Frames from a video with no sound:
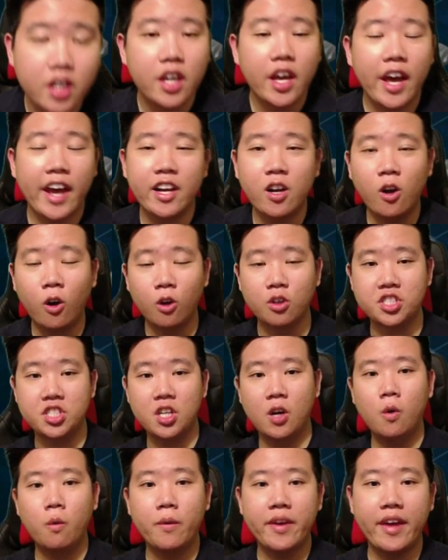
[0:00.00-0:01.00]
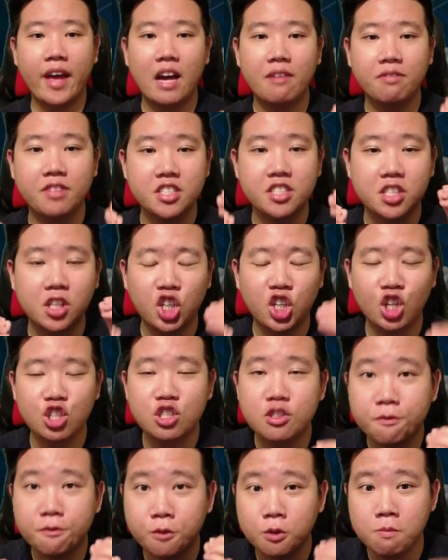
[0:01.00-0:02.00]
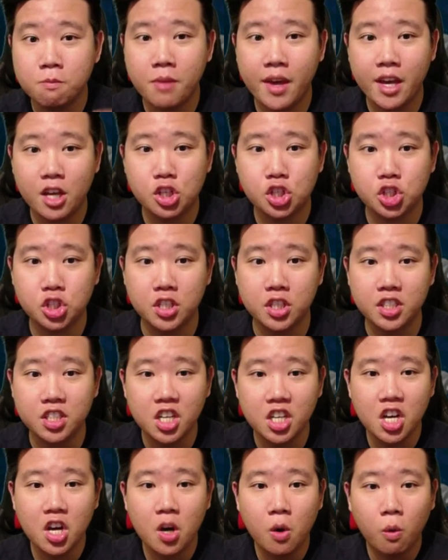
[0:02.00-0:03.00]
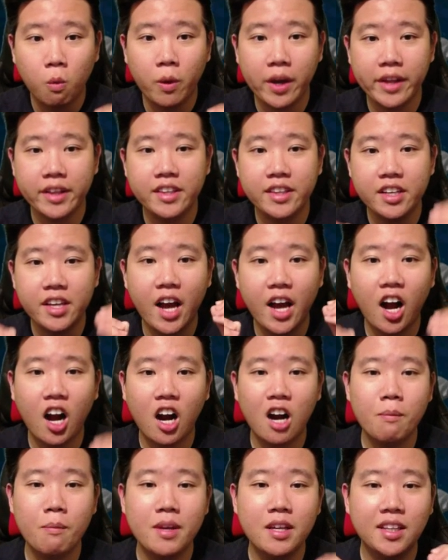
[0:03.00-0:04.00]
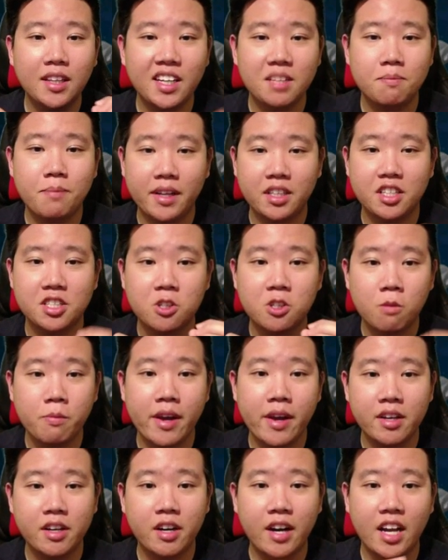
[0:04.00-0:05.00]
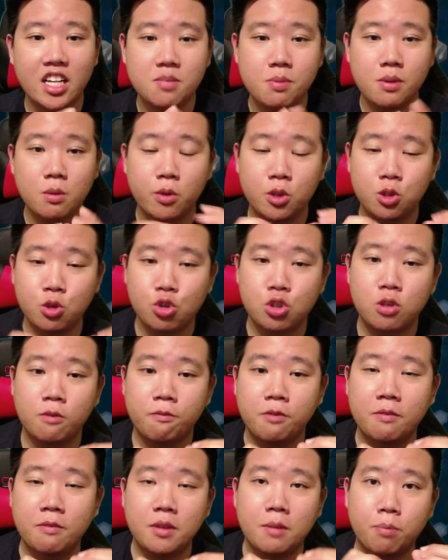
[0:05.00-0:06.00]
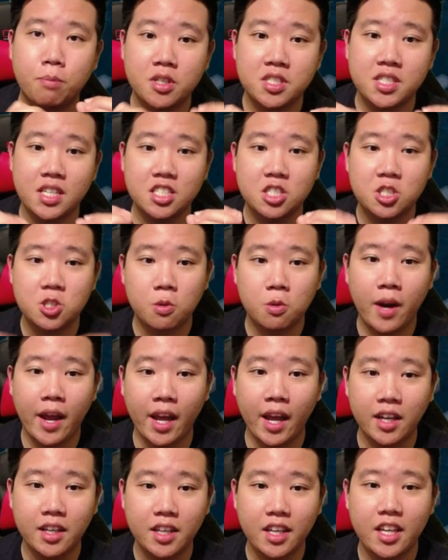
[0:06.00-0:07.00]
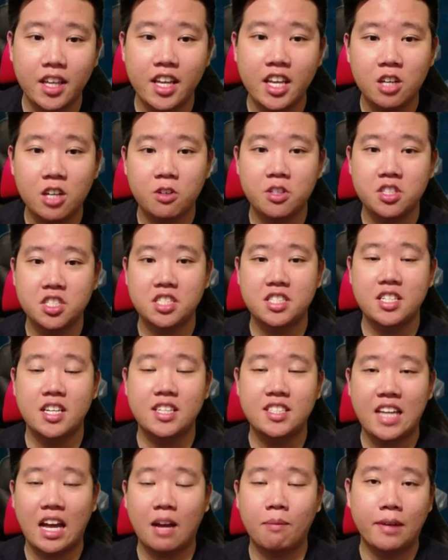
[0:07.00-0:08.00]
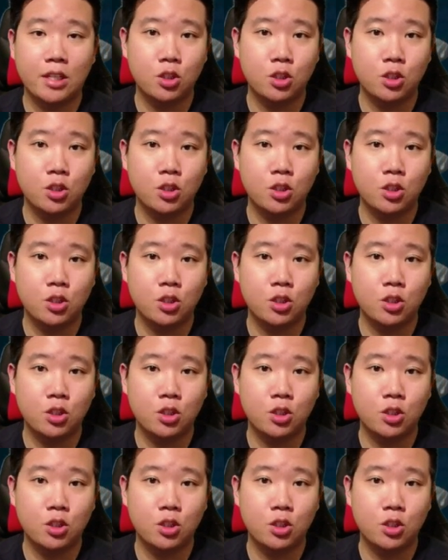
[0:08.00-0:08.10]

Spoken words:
And also, we have this Close Formation. When the army led by this commander has been reduced to 50% strength, increases the attack by